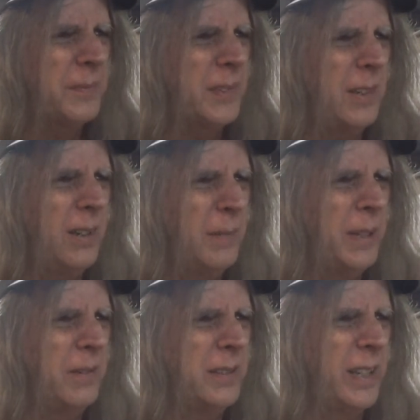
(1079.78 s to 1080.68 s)

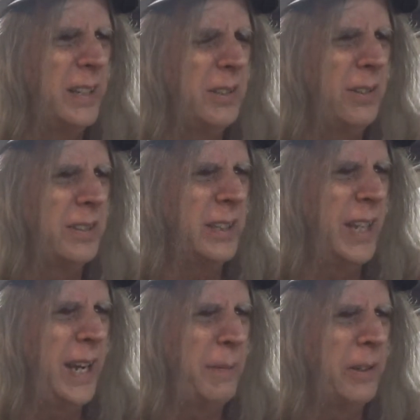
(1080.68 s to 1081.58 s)
would take Tulsi
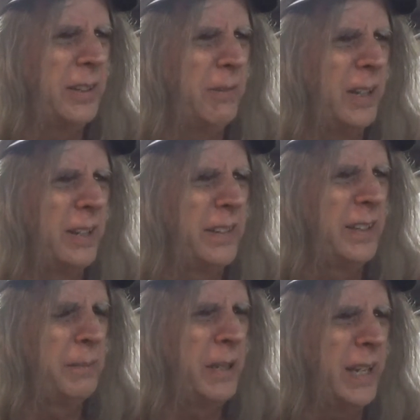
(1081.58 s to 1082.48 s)
Gabbard, she'd run as an
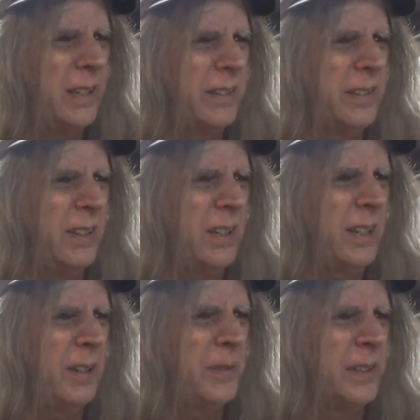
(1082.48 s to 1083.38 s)
independent, she'd knock
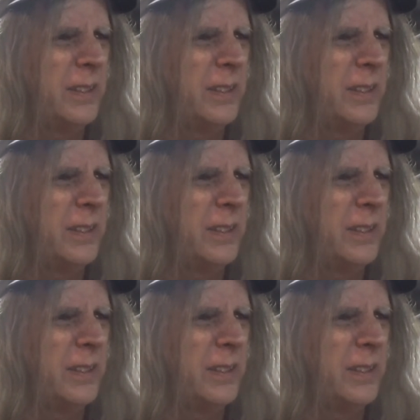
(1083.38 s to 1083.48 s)
off,